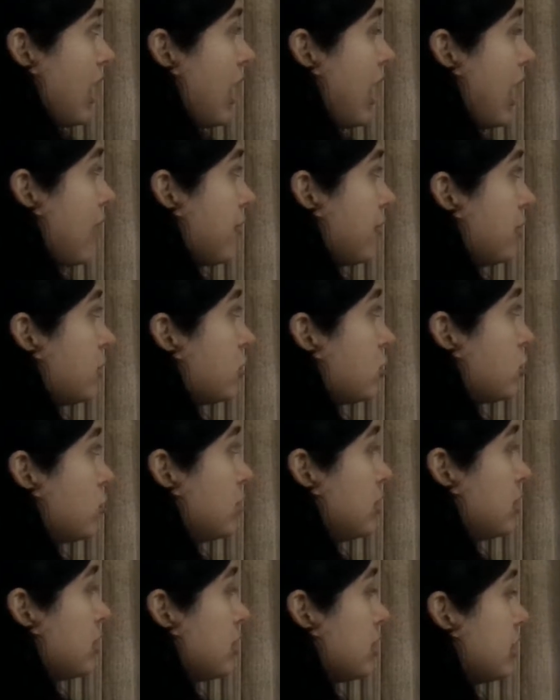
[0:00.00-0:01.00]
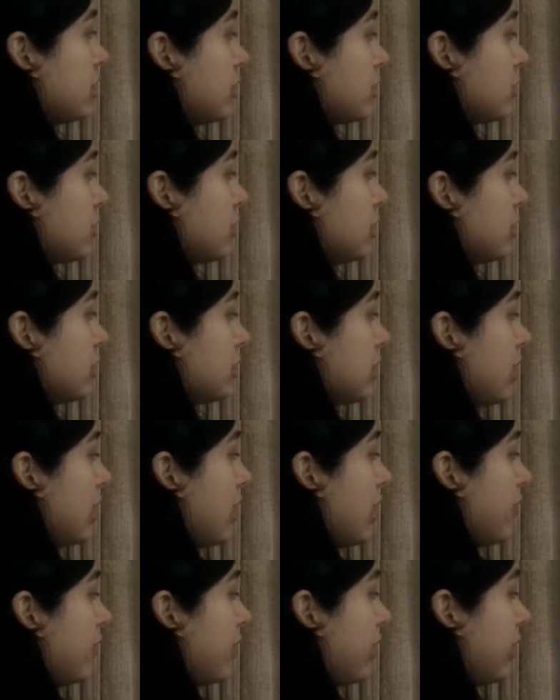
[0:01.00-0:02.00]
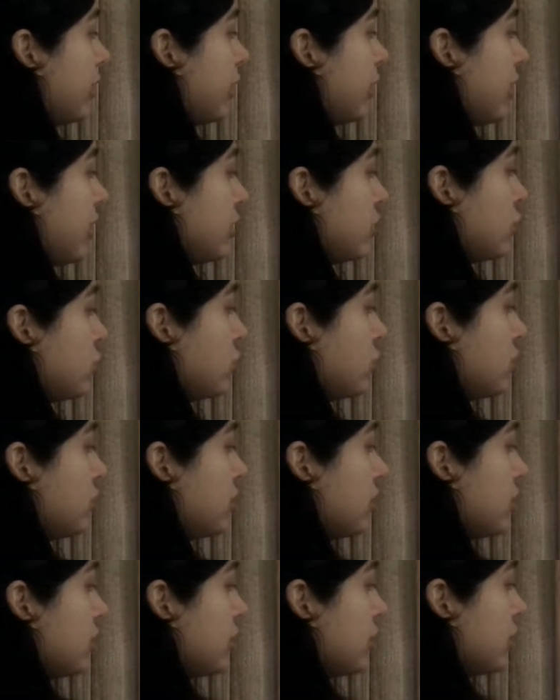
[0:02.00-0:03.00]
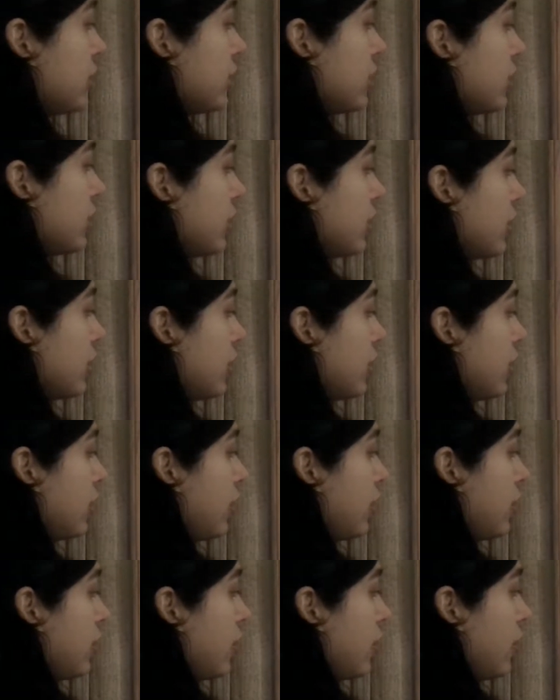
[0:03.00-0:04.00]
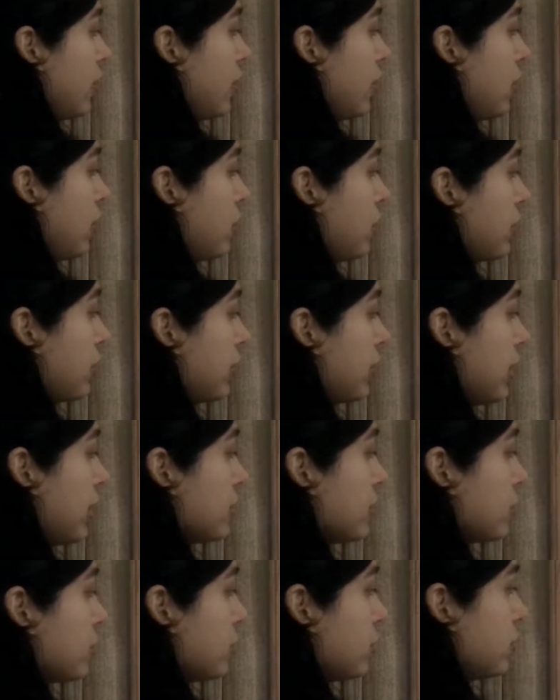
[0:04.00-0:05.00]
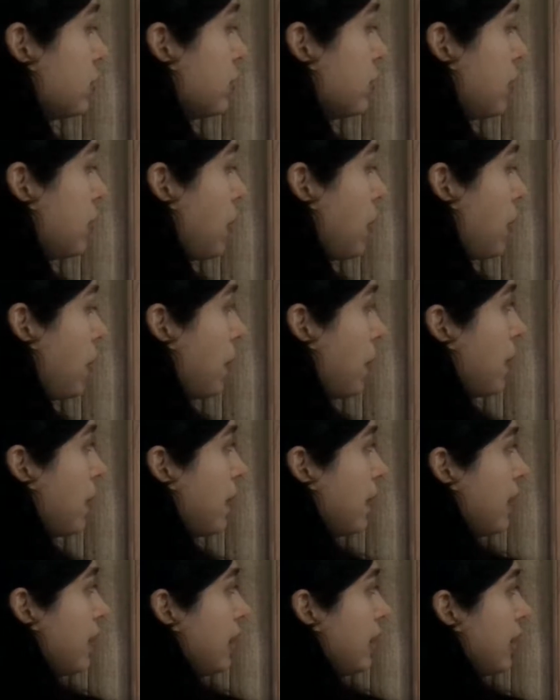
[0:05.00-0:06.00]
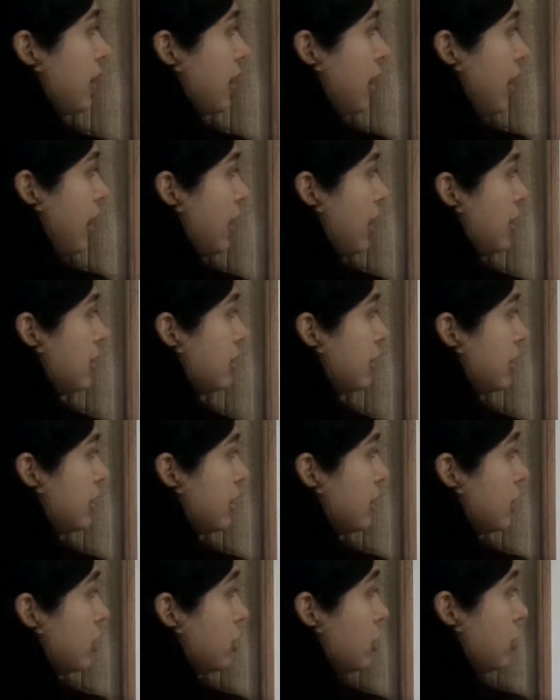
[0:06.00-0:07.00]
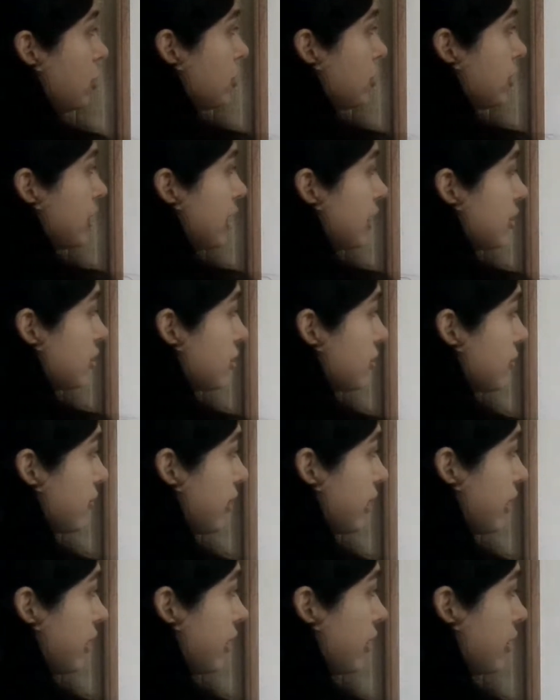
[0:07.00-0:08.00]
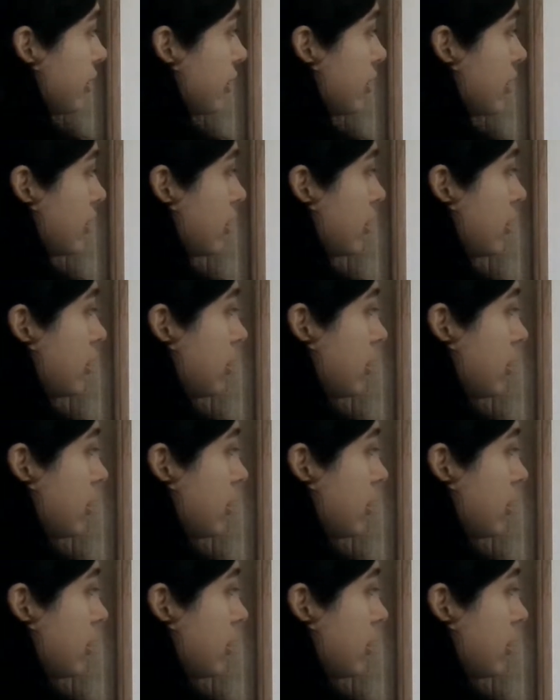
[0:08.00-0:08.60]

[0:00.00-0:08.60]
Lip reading: half of the students here. So let's say I have like 9 students here in one classroom. And then in another classroom right here,